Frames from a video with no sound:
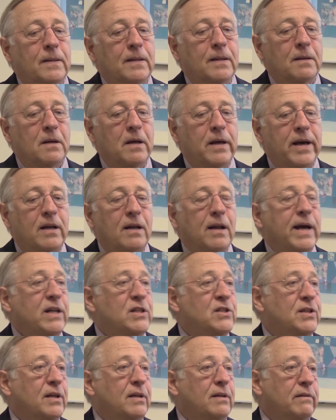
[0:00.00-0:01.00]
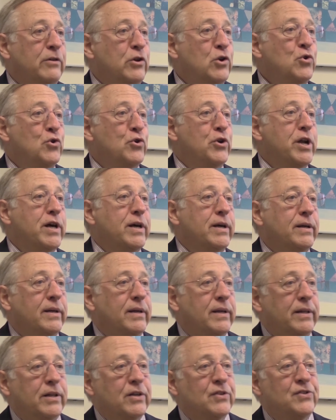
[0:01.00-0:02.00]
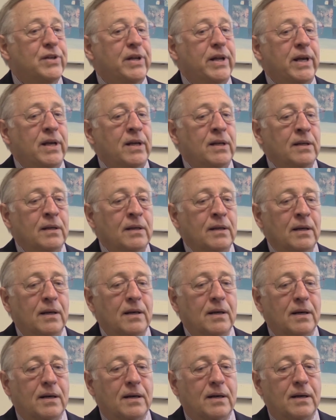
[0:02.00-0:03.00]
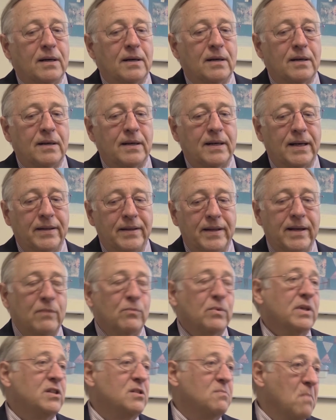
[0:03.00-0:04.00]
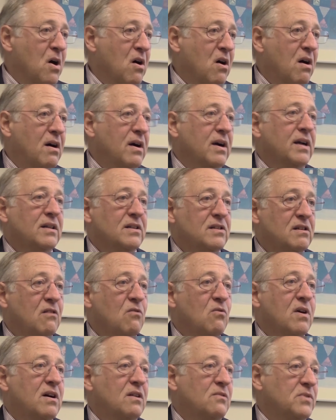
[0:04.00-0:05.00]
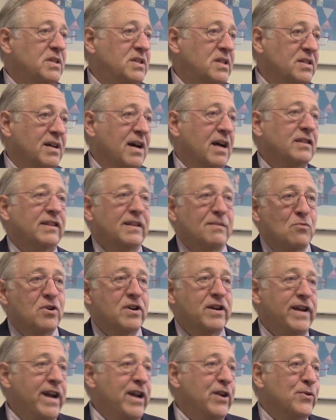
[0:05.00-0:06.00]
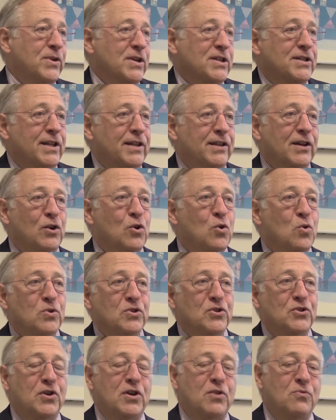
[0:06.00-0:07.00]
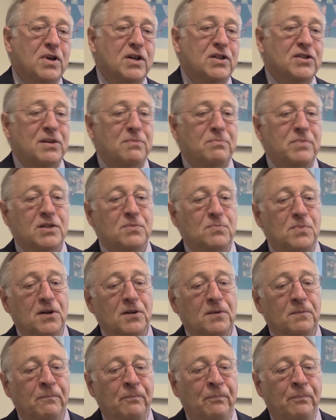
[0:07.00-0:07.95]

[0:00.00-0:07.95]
Headlights at noon in the city. And then with smog and so on, which is actually more dangerous than the coal soot was in Pittsburgh.